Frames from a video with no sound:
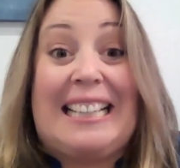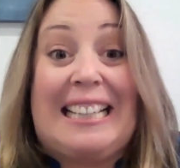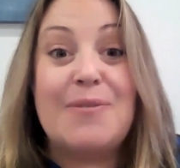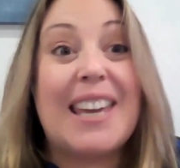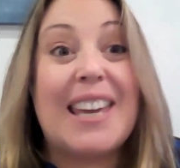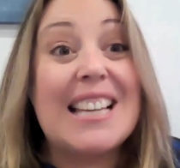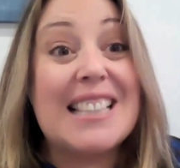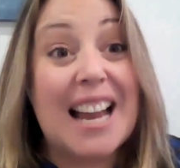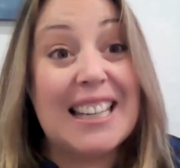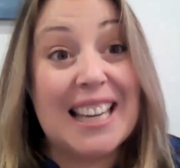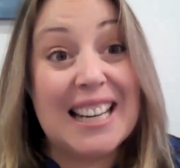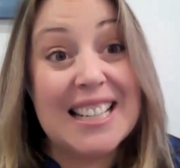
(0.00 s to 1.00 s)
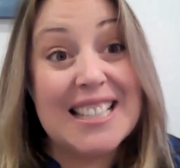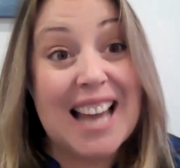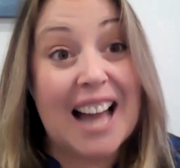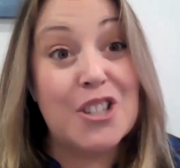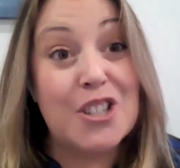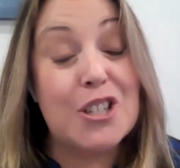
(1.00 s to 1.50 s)
because I get
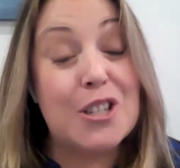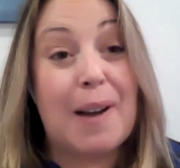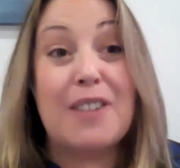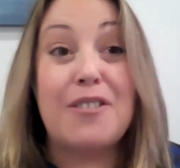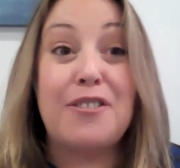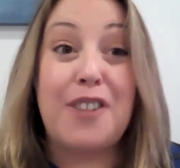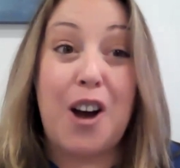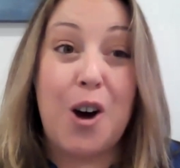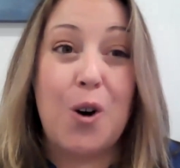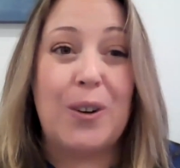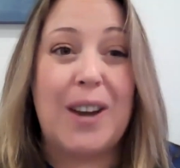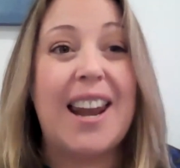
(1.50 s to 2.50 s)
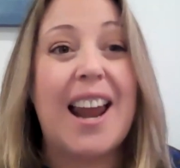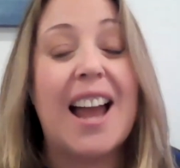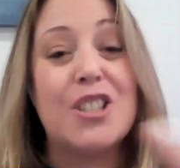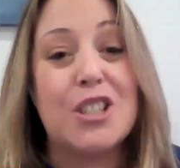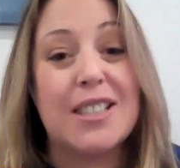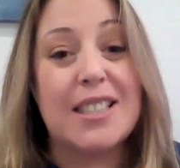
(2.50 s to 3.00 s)
attached to my phone and I
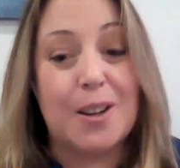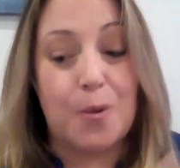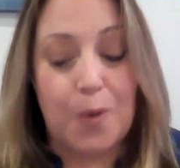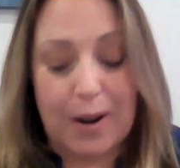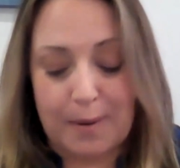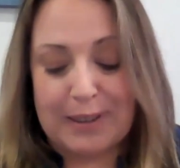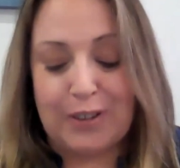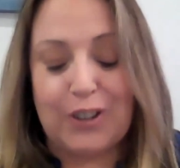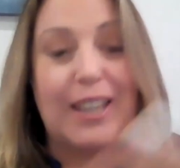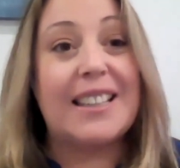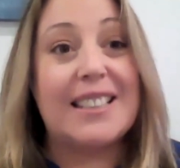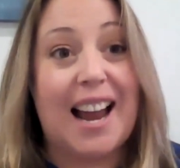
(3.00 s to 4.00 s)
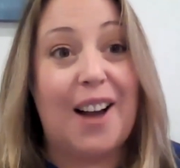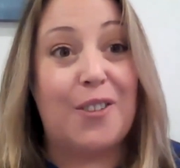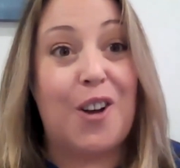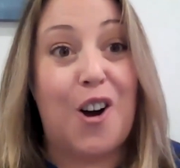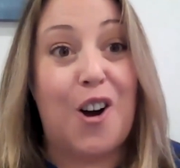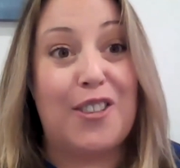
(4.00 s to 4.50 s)
just didn't want to be looking down
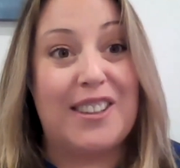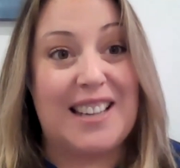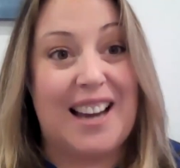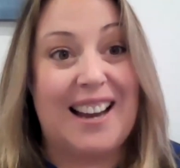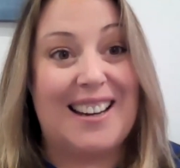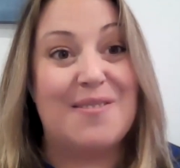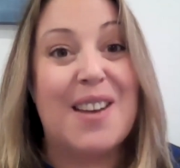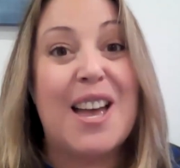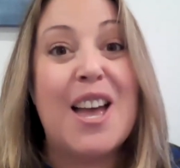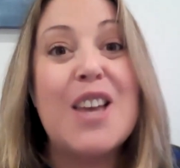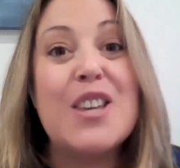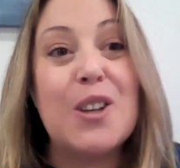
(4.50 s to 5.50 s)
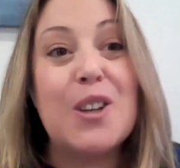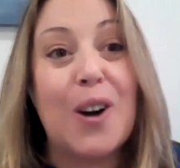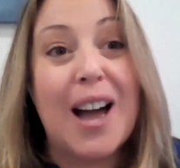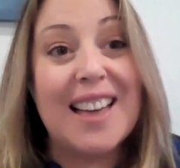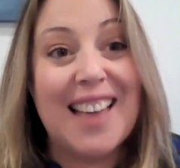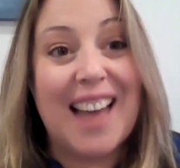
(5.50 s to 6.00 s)
all the time. So
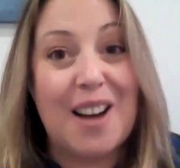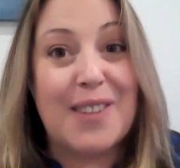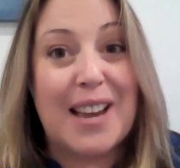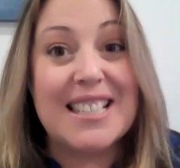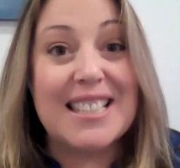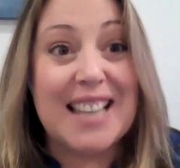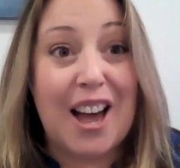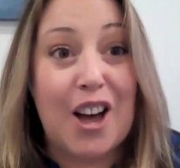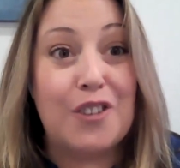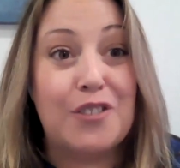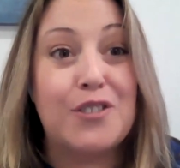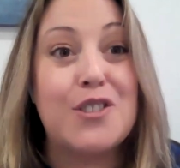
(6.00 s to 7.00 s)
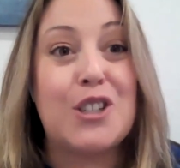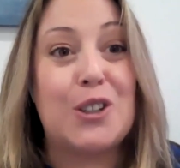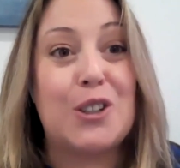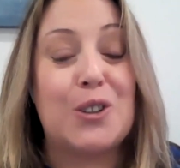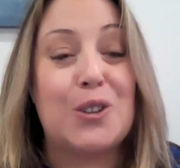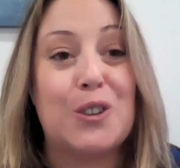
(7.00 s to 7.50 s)
I allow myself
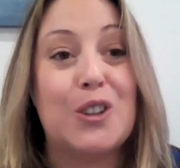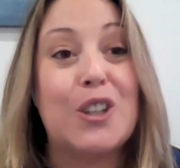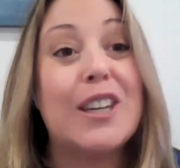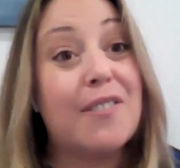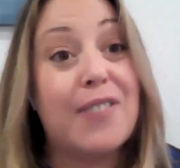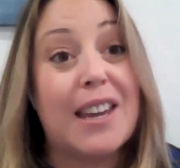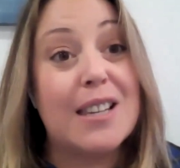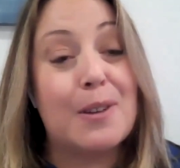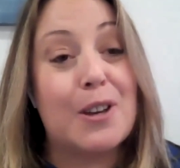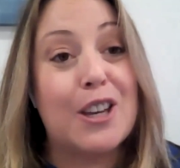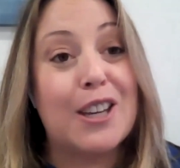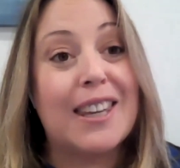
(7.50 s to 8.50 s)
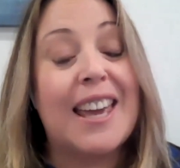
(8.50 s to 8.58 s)
to look at Facebook